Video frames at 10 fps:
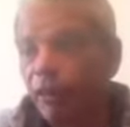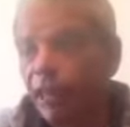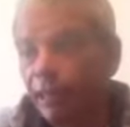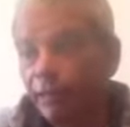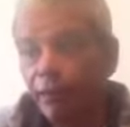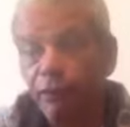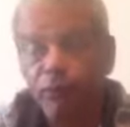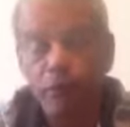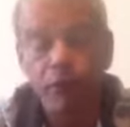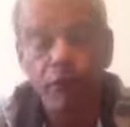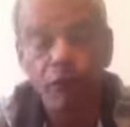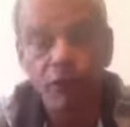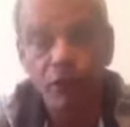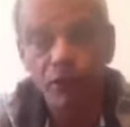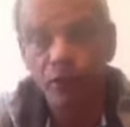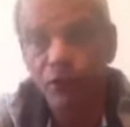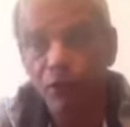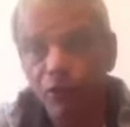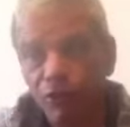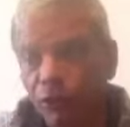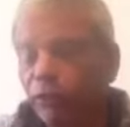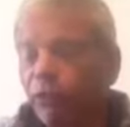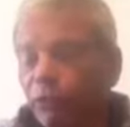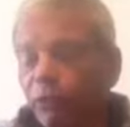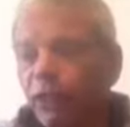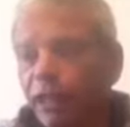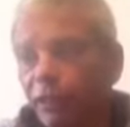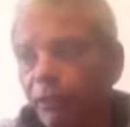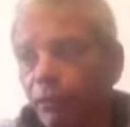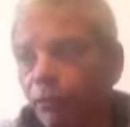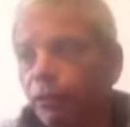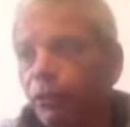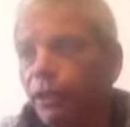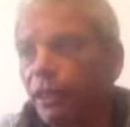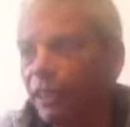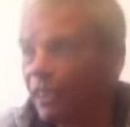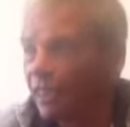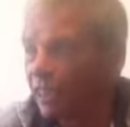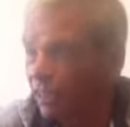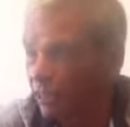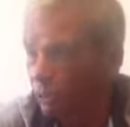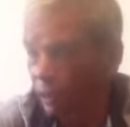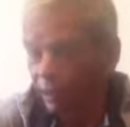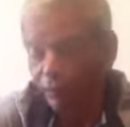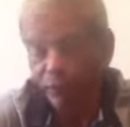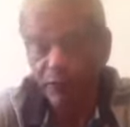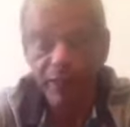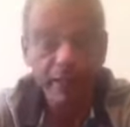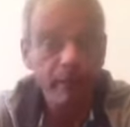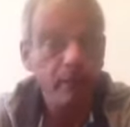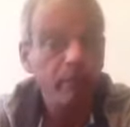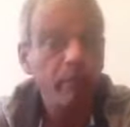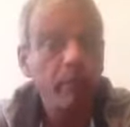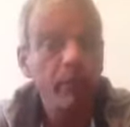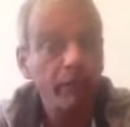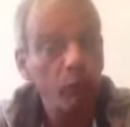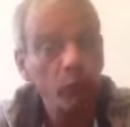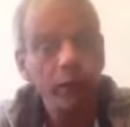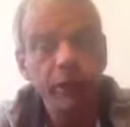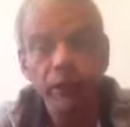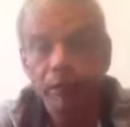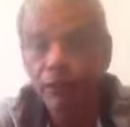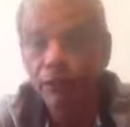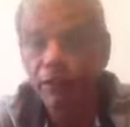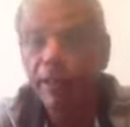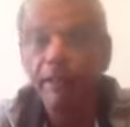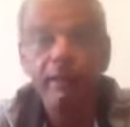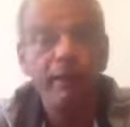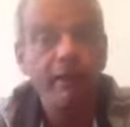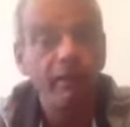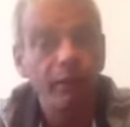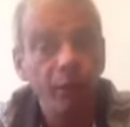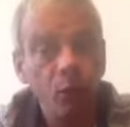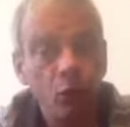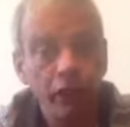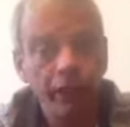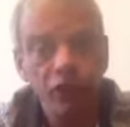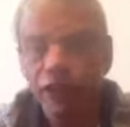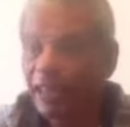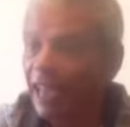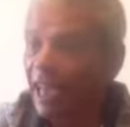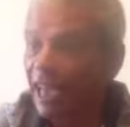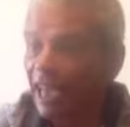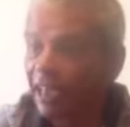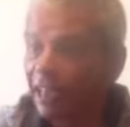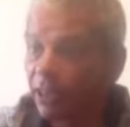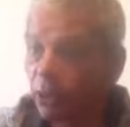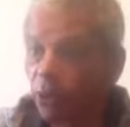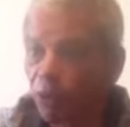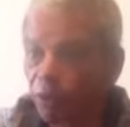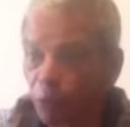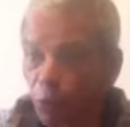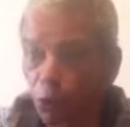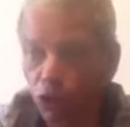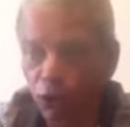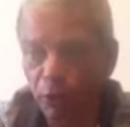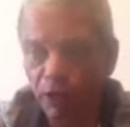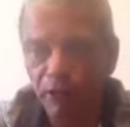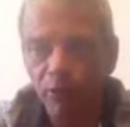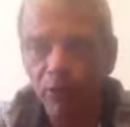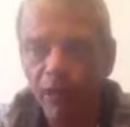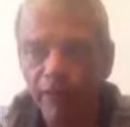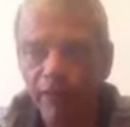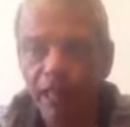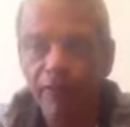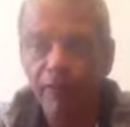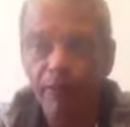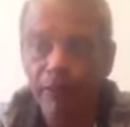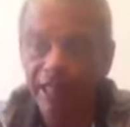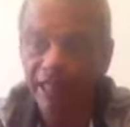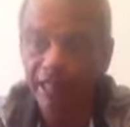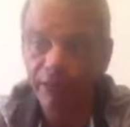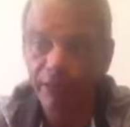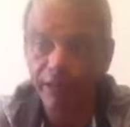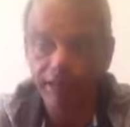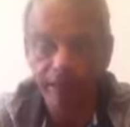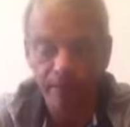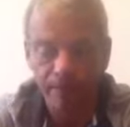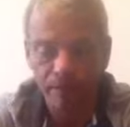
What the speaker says: However, from the 6th of April 2015, my 49th birthday, the law changes and all shops will have to cover their cigarettes.